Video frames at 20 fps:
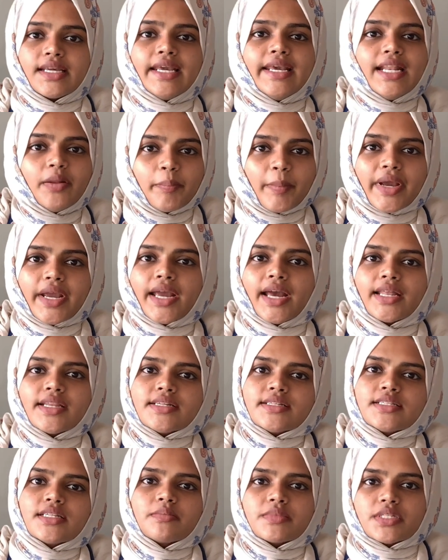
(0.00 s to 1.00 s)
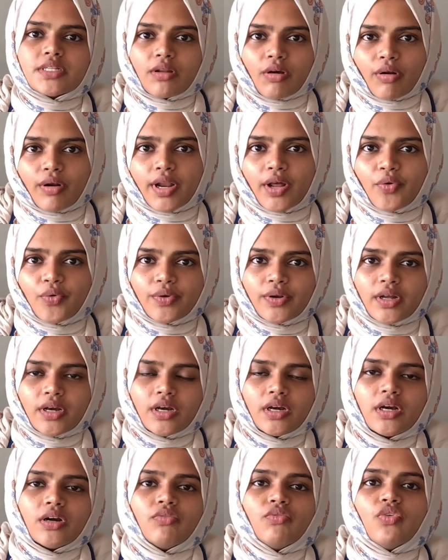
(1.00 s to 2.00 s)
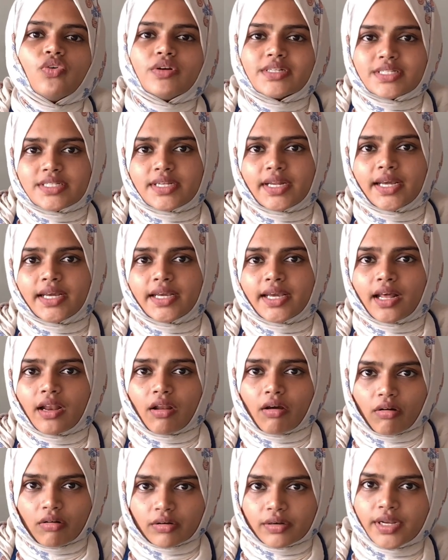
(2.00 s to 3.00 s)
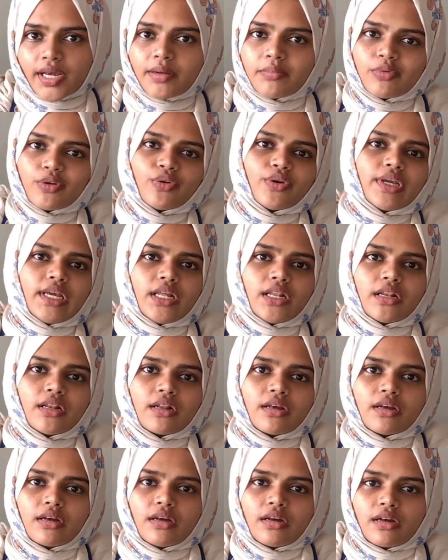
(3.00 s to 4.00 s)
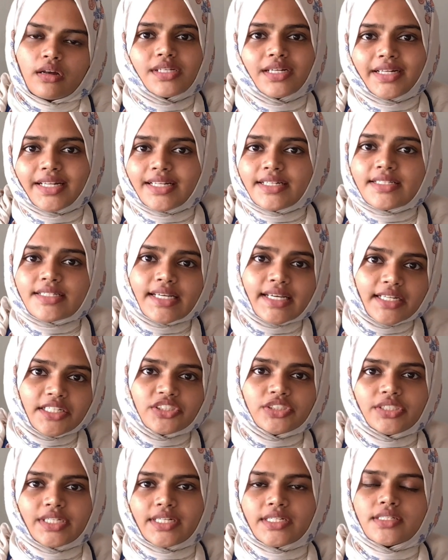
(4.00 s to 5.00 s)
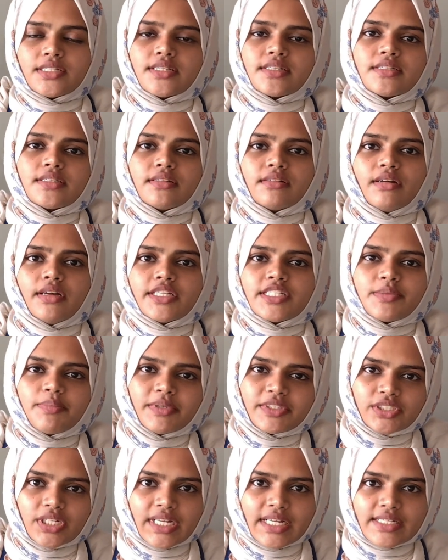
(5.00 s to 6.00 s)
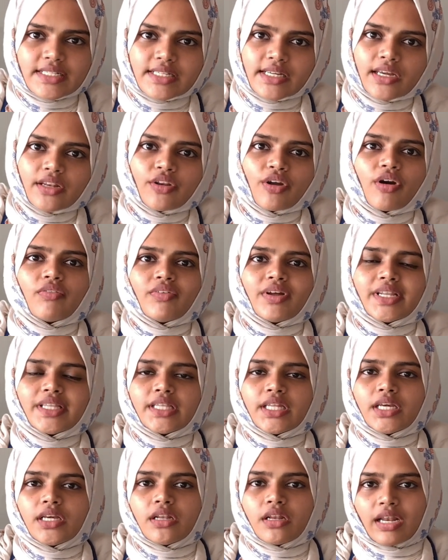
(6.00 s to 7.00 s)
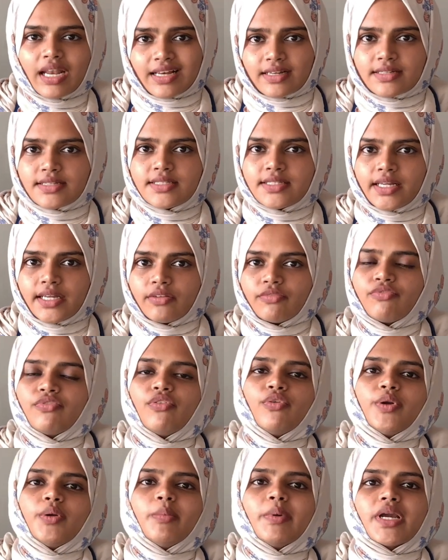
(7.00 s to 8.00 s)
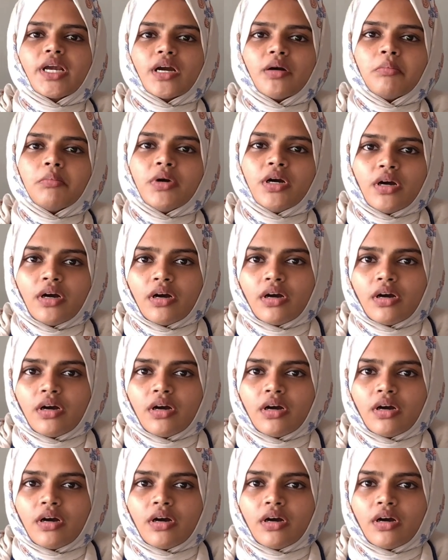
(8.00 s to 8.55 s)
healing mechanism slow down, wounds take a long time to heal. Certain skin changes, especially skin over the legs and foot, become